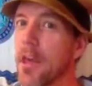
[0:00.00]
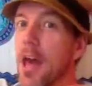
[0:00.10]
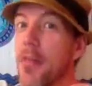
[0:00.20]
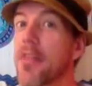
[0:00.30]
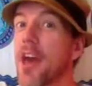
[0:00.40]

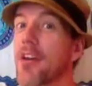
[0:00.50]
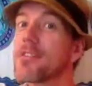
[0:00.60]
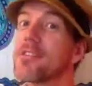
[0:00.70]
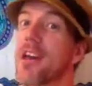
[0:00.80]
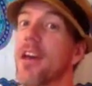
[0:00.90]

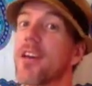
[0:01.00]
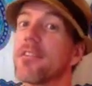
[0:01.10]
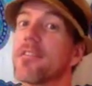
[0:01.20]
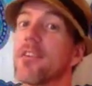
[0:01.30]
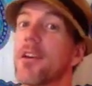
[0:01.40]
1,000
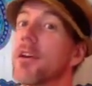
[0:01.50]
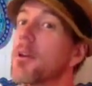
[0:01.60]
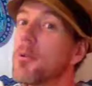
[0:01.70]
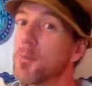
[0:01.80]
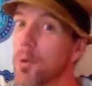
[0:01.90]
days
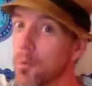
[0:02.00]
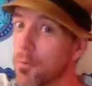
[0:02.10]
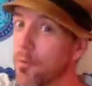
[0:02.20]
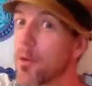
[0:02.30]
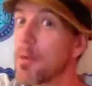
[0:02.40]
will
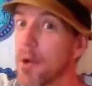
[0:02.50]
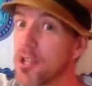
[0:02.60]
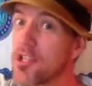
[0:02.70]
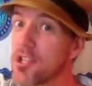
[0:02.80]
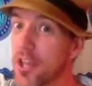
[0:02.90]
pretty
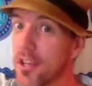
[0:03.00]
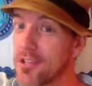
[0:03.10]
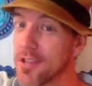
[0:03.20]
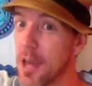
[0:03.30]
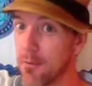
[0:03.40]
much
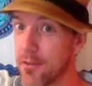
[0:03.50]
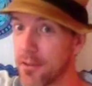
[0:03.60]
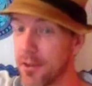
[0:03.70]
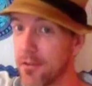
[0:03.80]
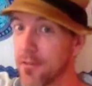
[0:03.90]
change
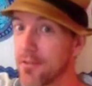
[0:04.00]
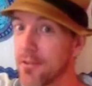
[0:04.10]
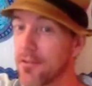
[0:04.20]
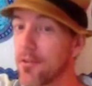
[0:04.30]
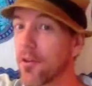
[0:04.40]
everything.
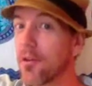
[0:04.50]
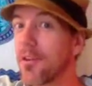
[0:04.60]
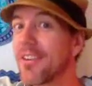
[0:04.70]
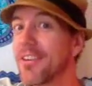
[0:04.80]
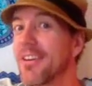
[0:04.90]
So
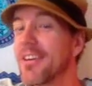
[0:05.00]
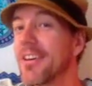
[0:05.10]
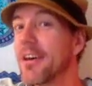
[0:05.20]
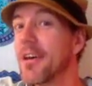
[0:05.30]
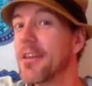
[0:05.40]

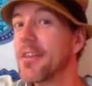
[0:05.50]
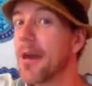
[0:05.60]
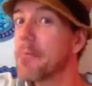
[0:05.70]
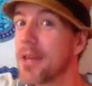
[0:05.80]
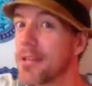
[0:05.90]

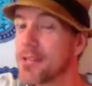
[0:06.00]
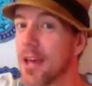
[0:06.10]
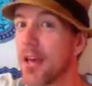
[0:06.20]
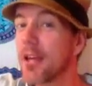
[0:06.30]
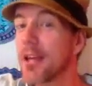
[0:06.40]
that means
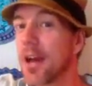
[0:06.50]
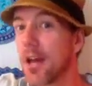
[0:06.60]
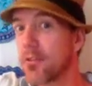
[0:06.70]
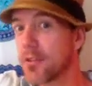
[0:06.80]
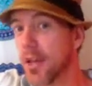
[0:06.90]
that in 100